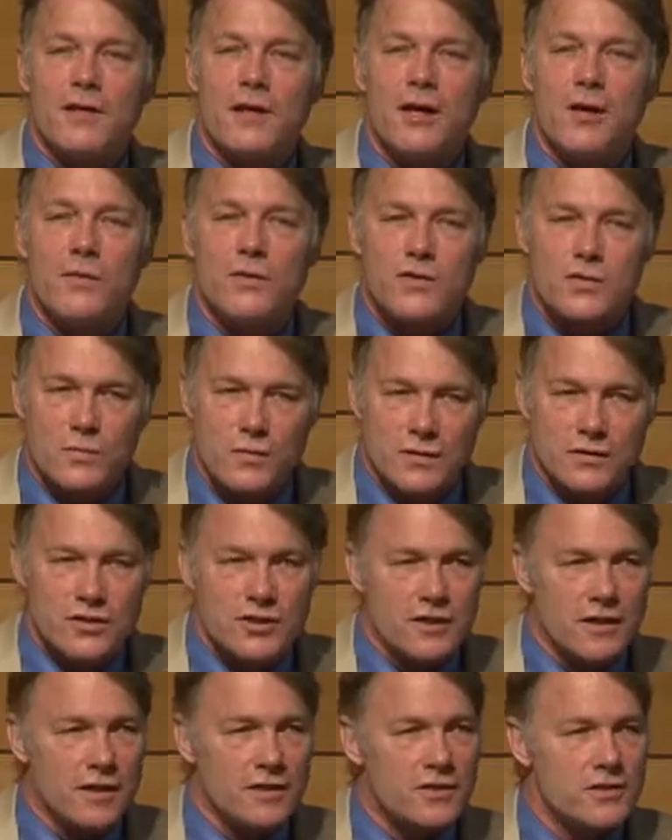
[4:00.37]
always will
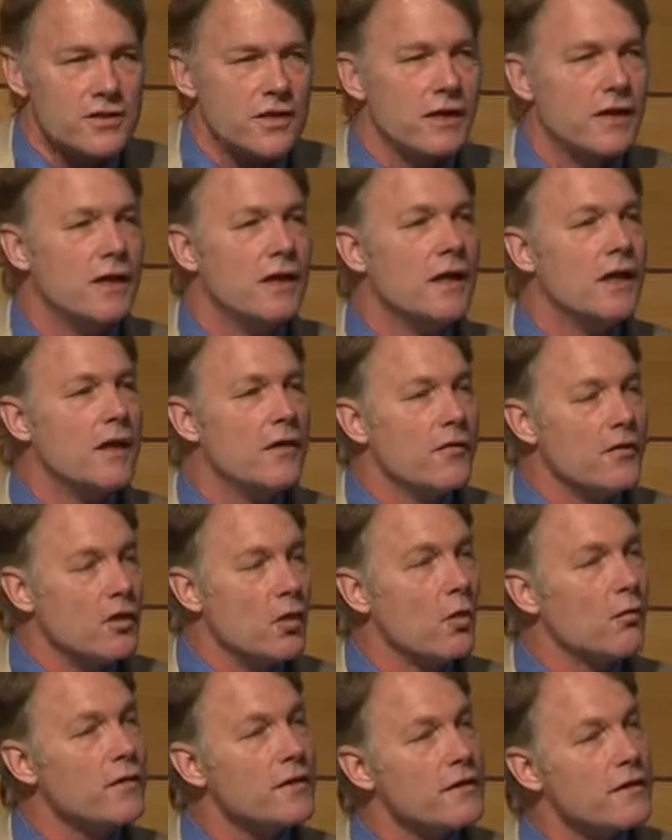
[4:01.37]
change. The
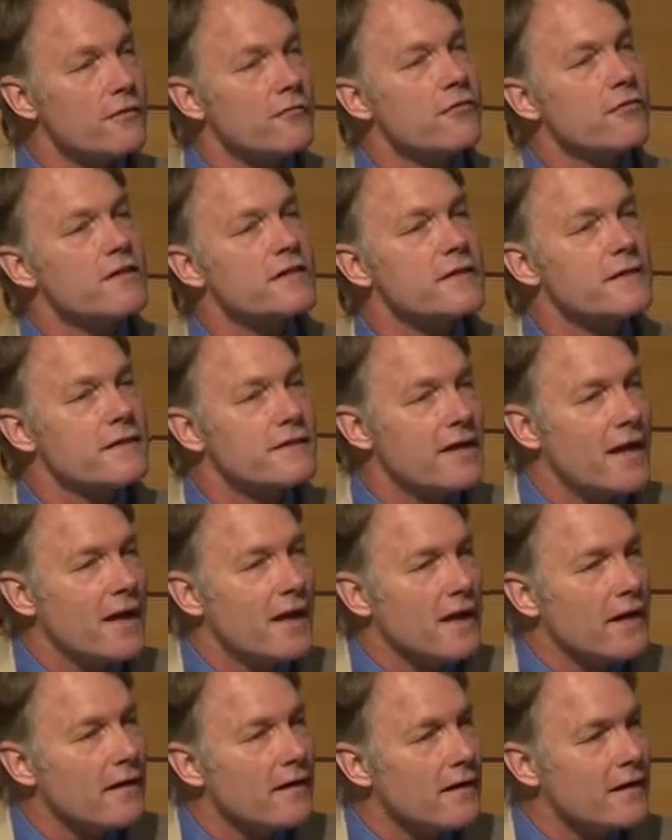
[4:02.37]
only difference
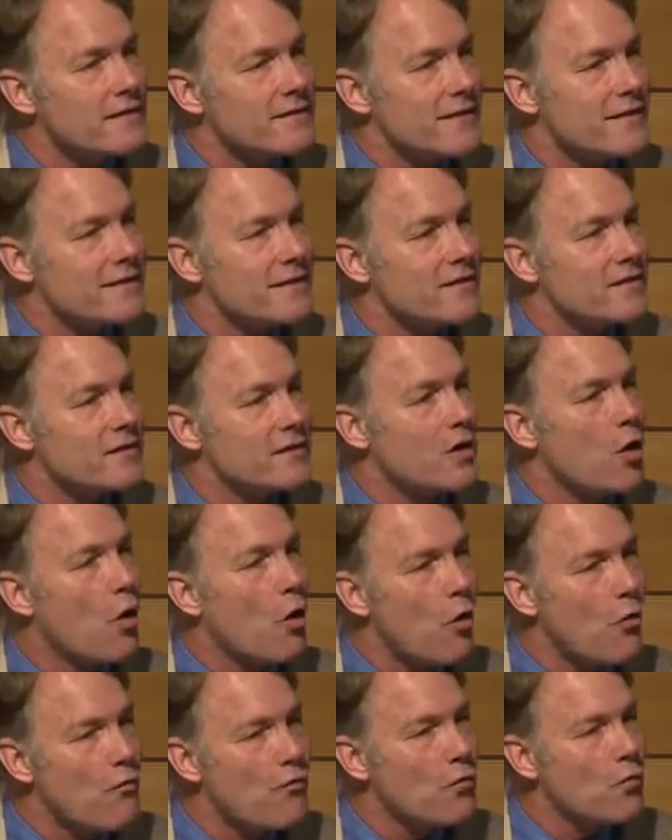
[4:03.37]
today is that there's an
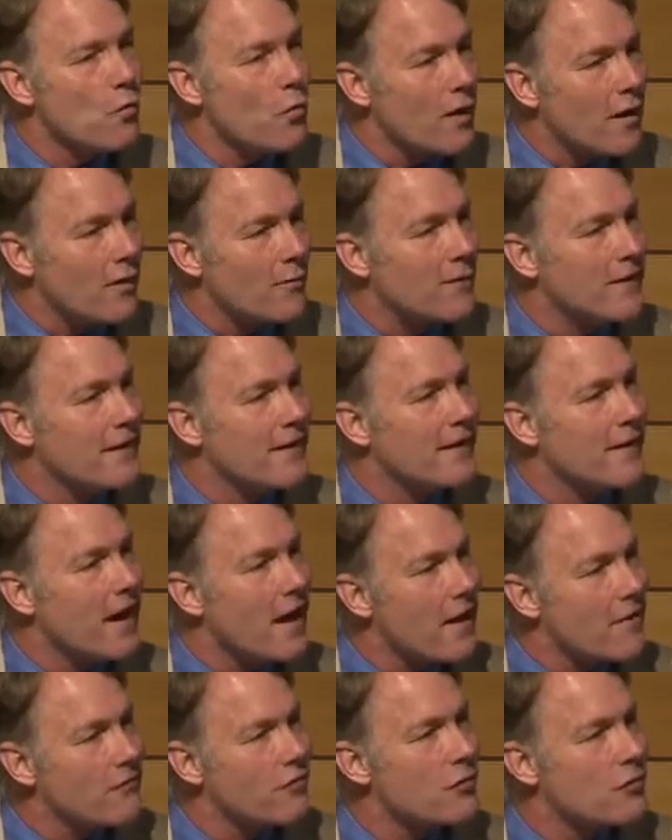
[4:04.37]
overwhelming and
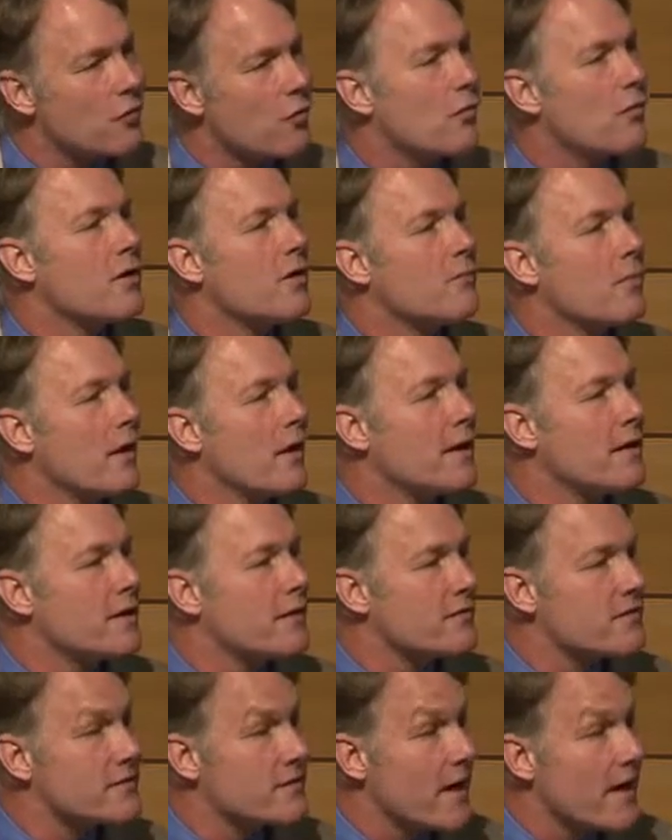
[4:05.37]
ever-growing body
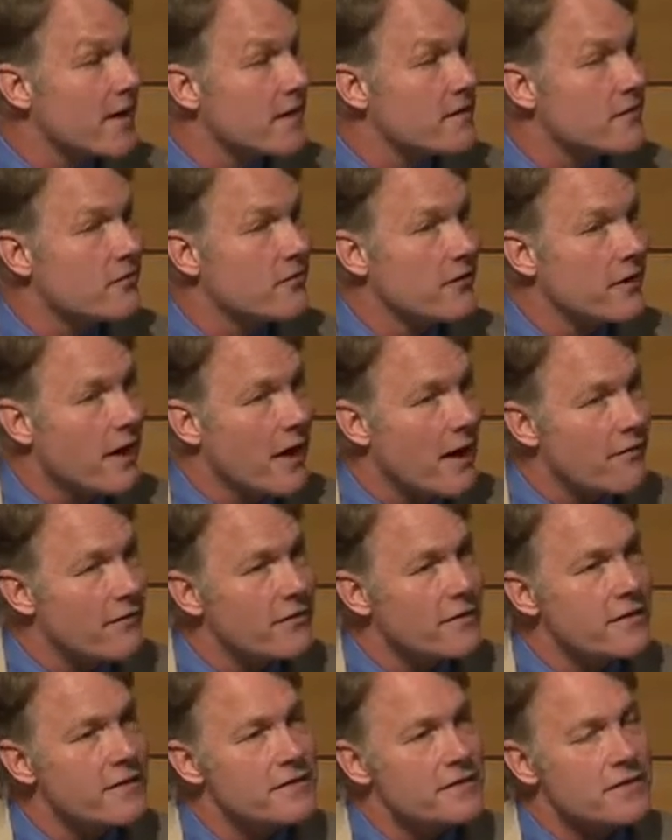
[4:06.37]
of scientific
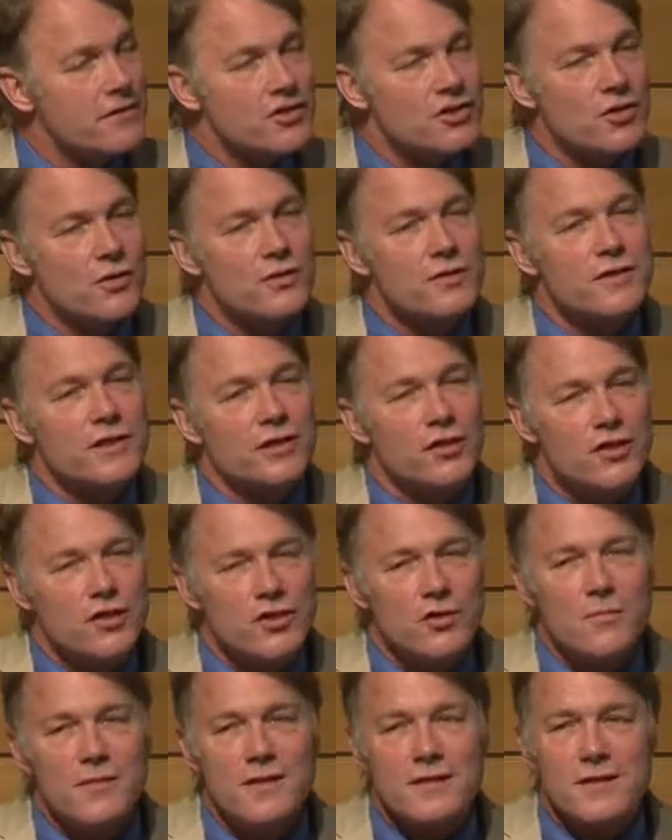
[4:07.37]
evidence that shows that
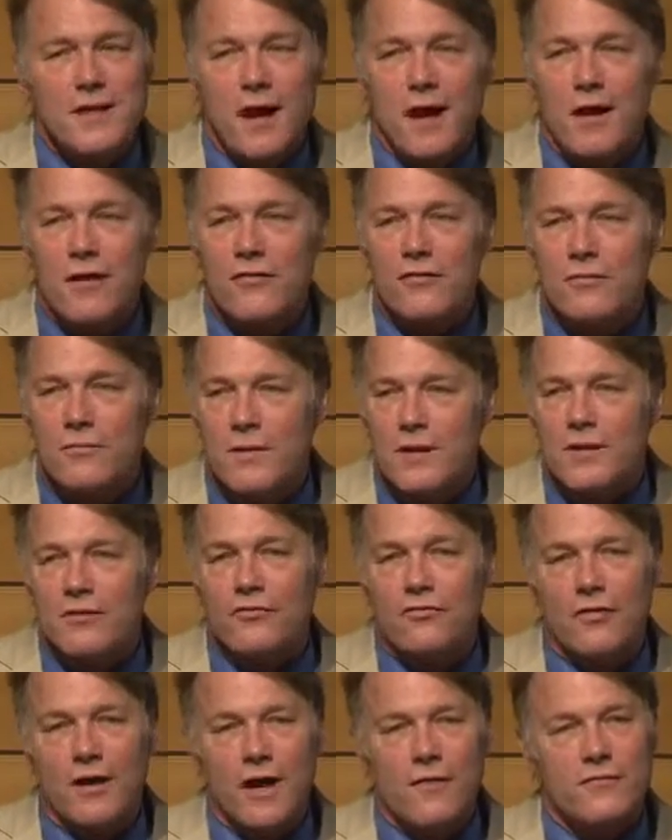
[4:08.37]
humans are the main
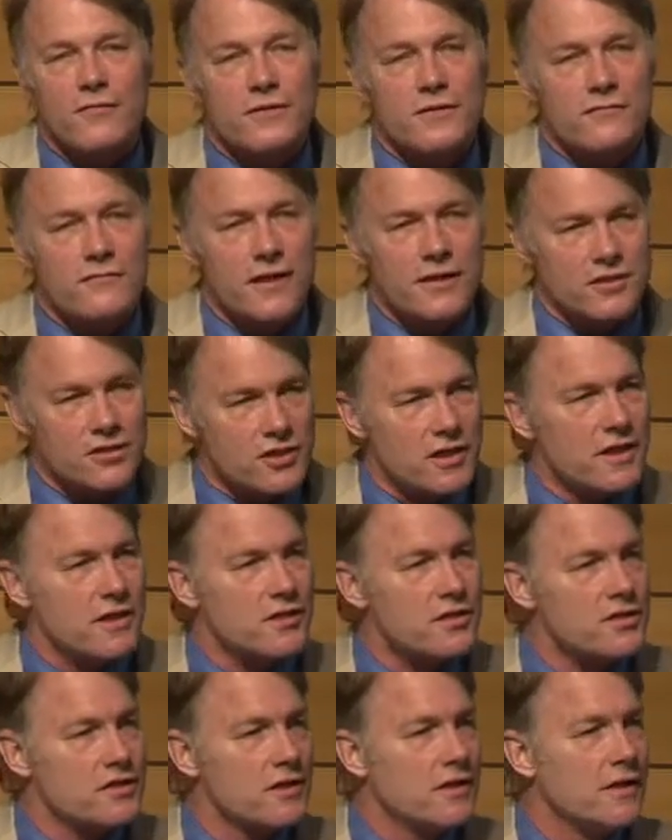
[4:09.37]
drivers of that
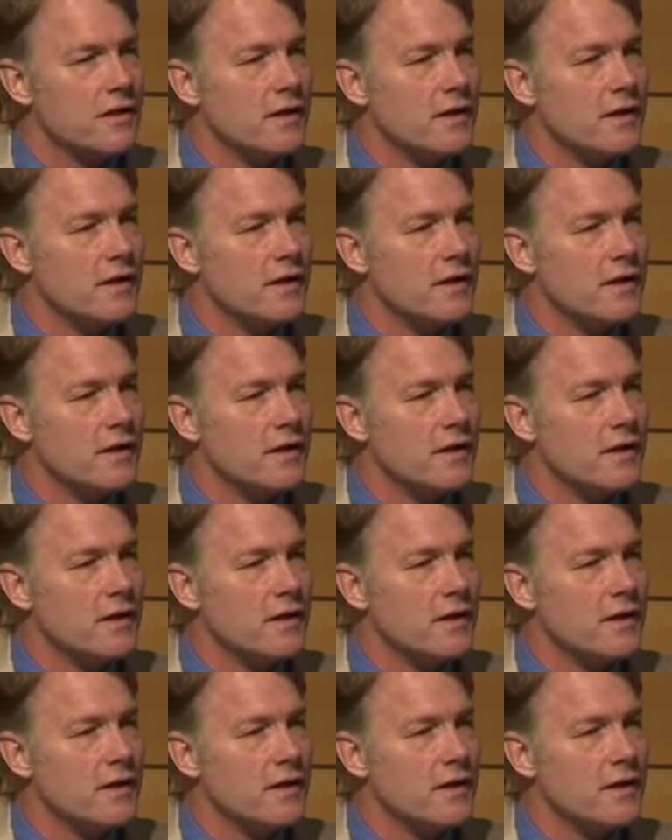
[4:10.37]
change.